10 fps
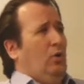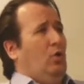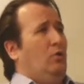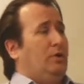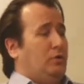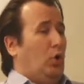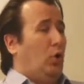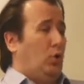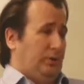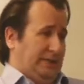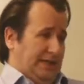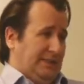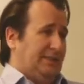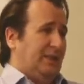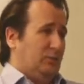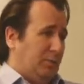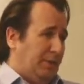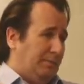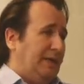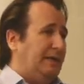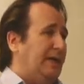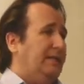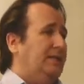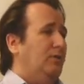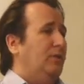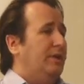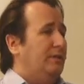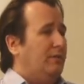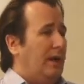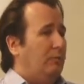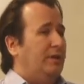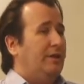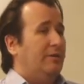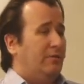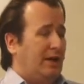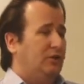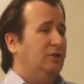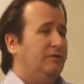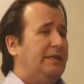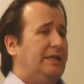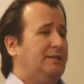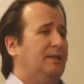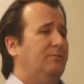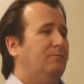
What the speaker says: almost all data sets will be big data within a fraction of years,